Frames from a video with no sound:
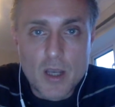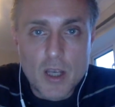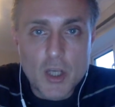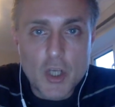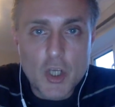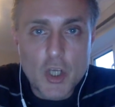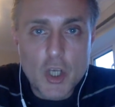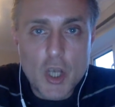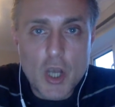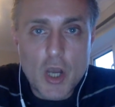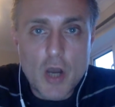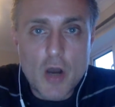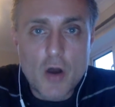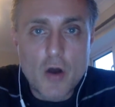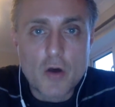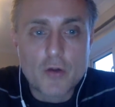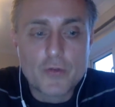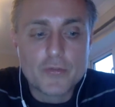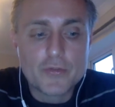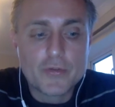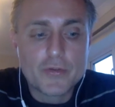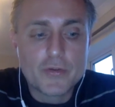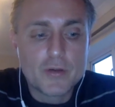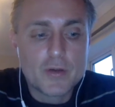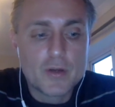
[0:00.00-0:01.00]

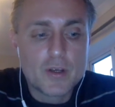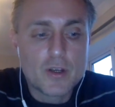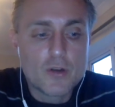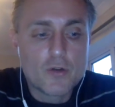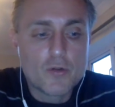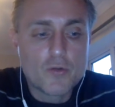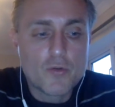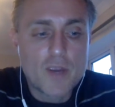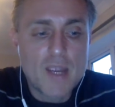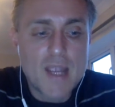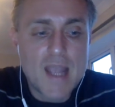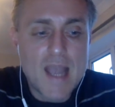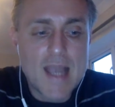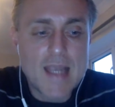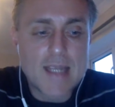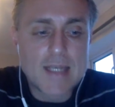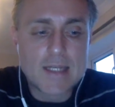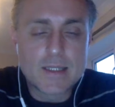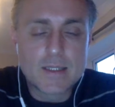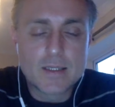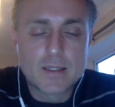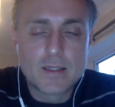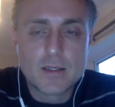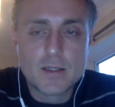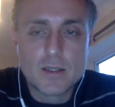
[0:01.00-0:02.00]
can't
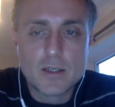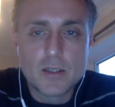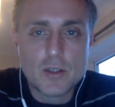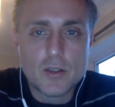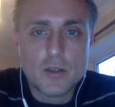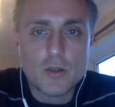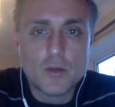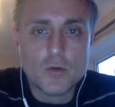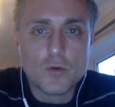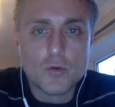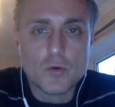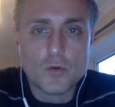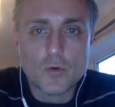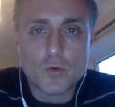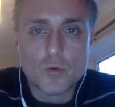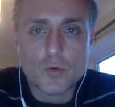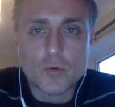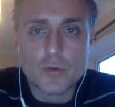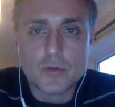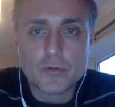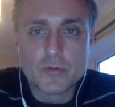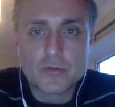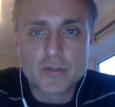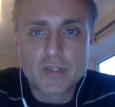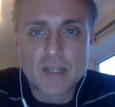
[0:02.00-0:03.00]
create
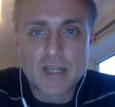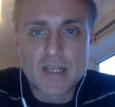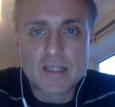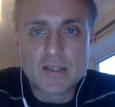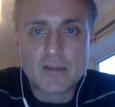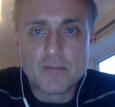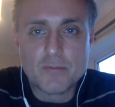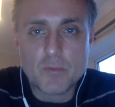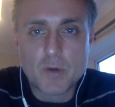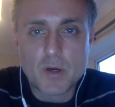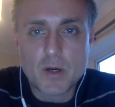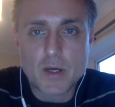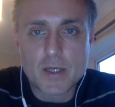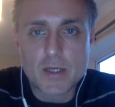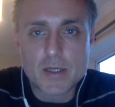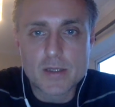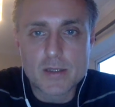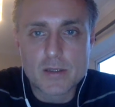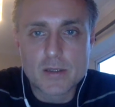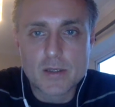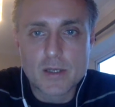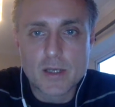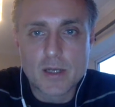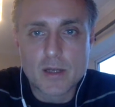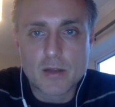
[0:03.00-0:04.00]
your state of mind.
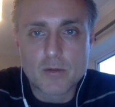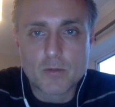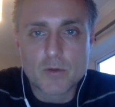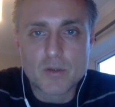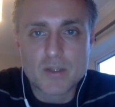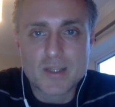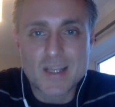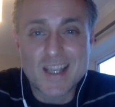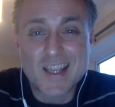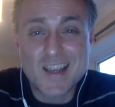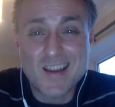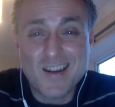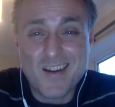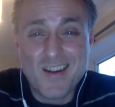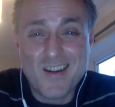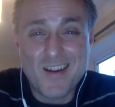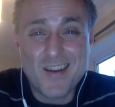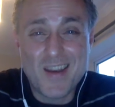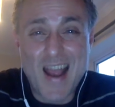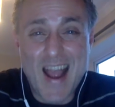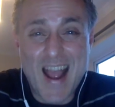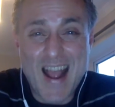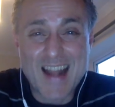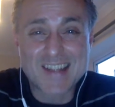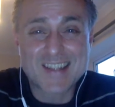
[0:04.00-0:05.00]
In other words, they can't
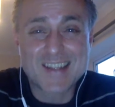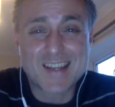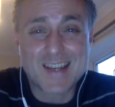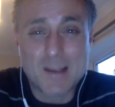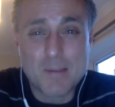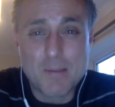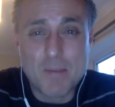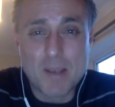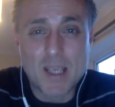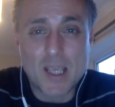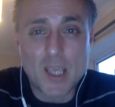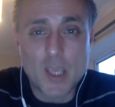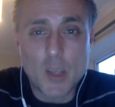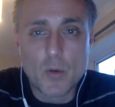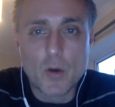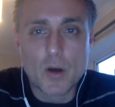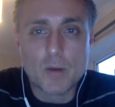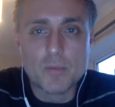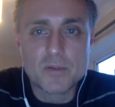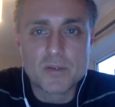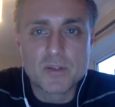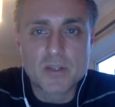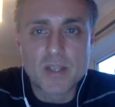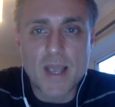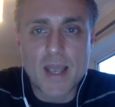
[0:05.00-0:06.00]
actually make you
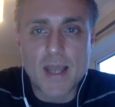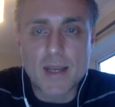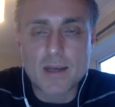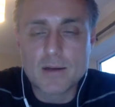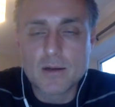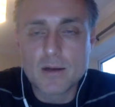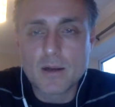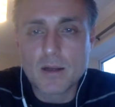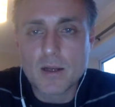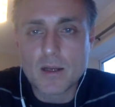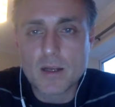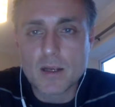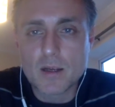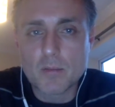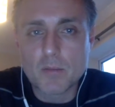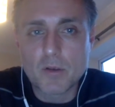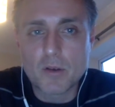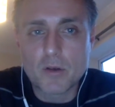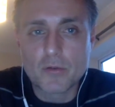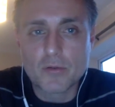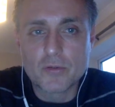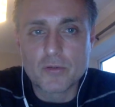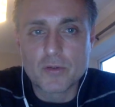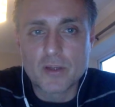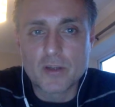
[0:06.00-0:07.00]
upset
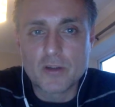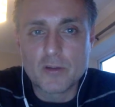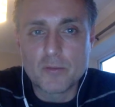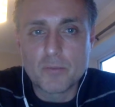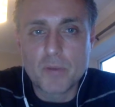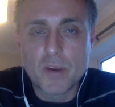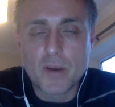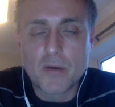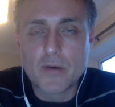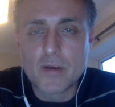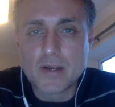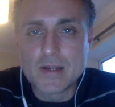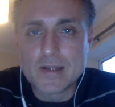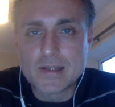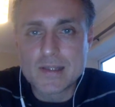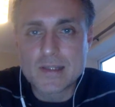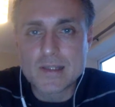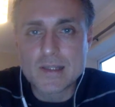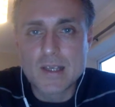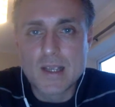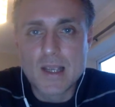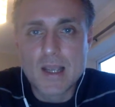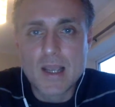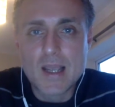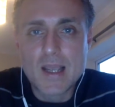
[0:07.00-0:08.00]
because an
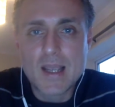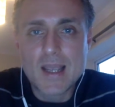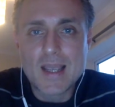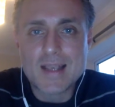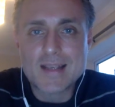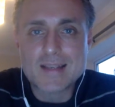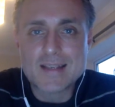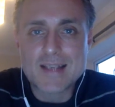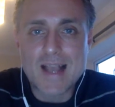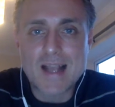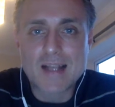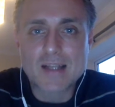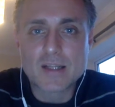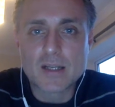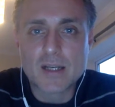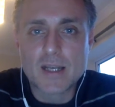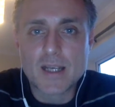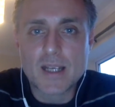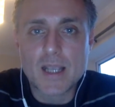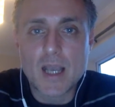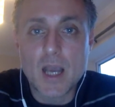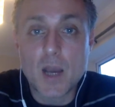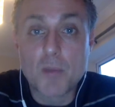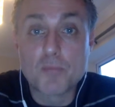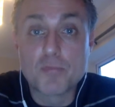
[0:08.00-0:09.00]
experience is
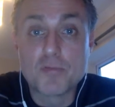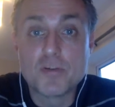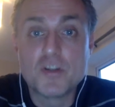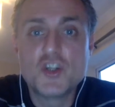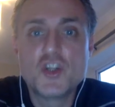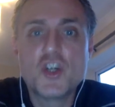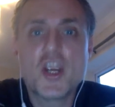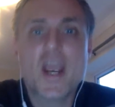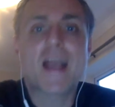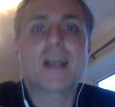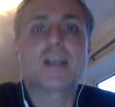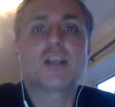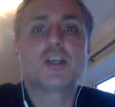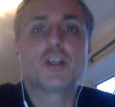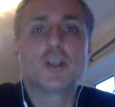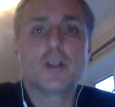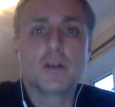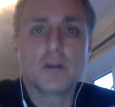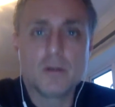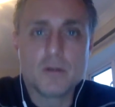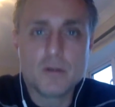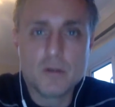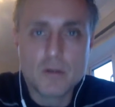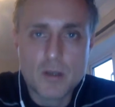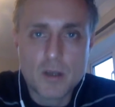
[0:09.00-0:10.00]
actually a
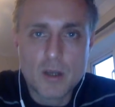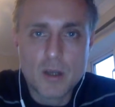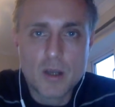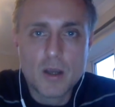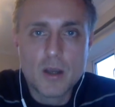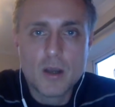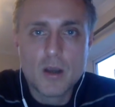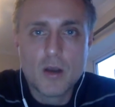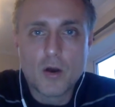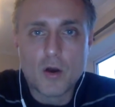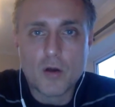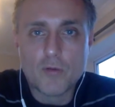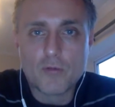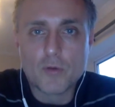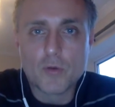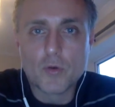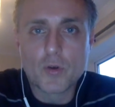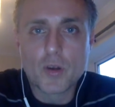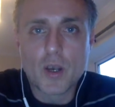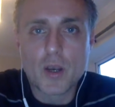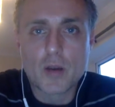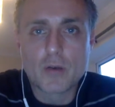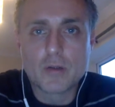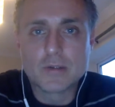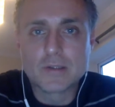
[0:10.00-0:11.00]
projection of your
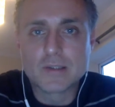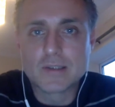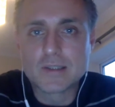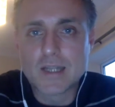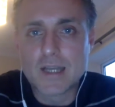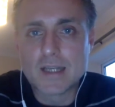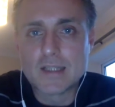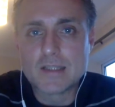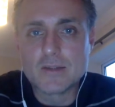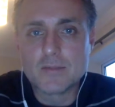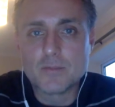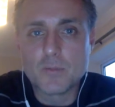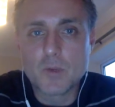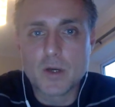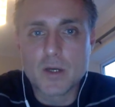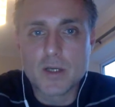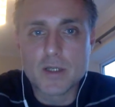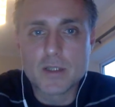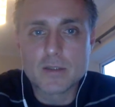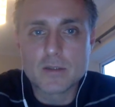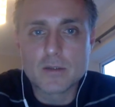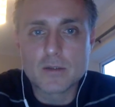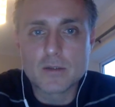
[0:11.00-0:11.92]
current state of mind